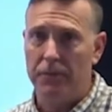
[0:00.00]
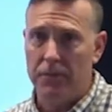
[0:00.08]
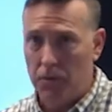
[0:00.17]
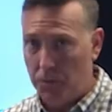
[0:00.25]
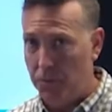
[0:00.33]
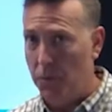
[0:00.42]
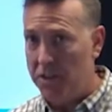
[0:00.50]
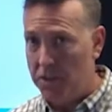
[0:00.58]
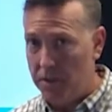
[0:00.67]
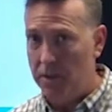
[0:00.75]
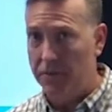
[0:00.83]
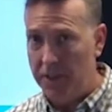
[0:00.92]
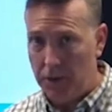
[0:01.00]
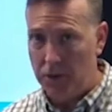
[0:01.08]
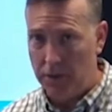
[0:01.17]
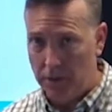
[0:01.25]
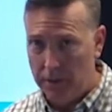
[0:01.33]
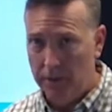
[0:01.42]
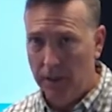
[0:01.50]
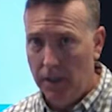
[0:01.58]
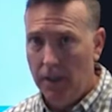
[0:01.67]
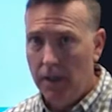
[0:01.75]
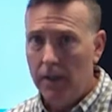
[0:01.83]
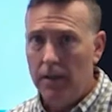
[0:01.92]
switch the fixture.
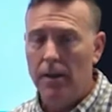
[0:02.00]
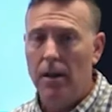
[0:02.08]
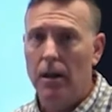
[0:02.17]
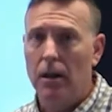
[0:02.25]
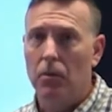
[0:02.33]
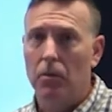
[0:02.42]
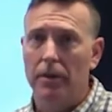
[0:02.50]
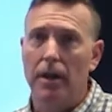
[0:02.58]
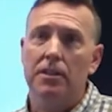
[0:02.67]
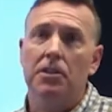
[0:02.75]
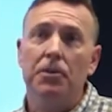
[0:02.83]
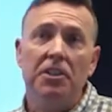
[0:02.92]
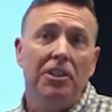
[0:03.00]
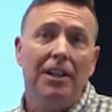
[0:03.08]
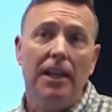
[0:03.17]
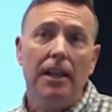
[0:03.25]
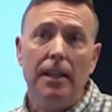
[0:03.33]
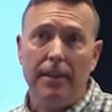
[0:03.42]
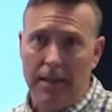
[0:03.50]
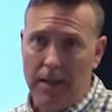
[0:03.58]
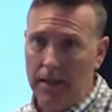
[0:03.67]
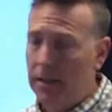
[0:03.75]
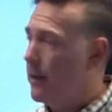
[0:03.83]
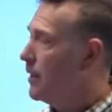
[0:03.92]
We're not switching
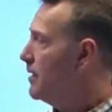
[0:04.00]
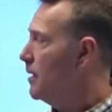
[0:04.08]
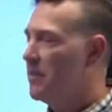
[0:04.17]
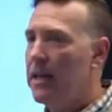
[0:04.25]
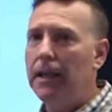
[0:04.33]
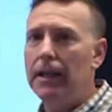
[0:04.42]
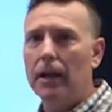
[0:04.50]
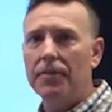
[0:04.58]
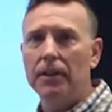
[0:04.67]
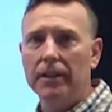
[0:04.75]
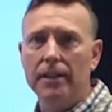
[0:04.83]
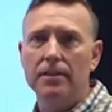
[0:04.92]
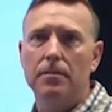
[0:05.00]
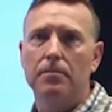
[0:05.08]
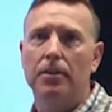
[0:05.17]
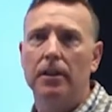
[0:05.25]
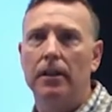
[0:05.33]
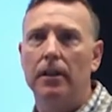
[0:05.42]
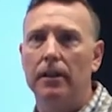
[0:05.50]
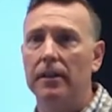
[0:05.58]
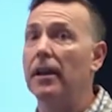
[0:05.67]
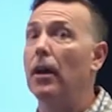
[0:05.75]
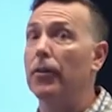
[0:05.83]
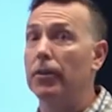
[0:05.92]
anything except taking out the lens and putting in
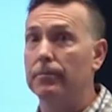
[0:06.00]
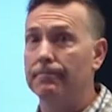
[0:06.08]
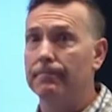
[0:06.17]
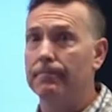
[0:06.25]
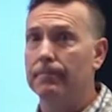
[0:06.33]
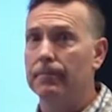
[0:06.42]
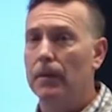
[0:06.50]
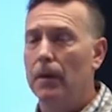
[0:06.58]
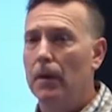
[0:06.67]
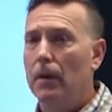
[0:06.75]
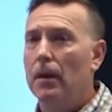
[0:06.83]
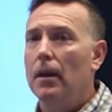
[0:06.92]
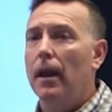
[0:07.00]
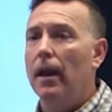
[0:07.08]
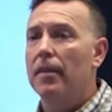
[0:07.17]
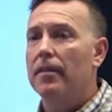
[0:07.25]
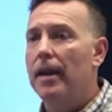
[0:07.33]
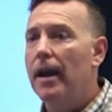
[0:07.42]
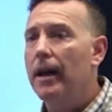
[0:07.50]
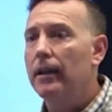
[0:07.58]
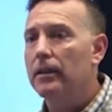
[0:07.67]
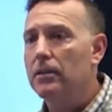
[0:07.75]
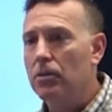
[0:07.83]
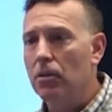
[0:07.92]
the other. And that
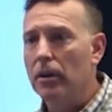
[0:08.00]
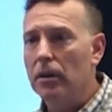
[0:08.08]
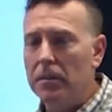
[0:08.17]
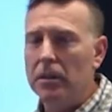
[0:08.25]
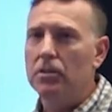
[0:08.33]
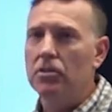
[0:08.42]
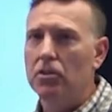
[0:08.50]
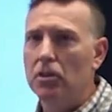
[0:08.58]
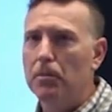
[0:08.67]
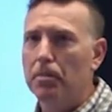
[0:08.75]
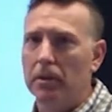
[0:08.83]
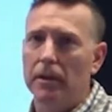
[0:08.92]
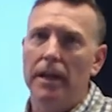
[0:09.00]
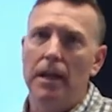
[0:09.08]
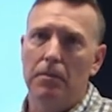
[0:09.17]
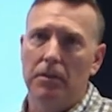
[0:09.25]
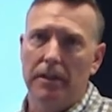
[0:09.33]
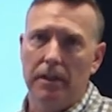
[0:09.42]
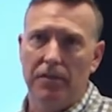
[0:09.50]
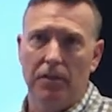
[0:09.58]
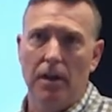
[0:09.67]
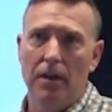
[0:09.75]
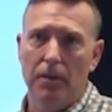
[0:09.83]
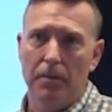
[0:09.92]
is going to be super enabling for
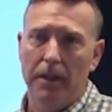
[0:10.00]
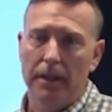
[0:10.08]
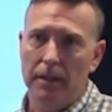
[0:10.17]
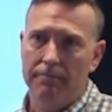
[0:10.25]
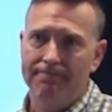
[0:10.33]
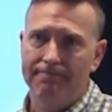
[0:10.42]
everybody.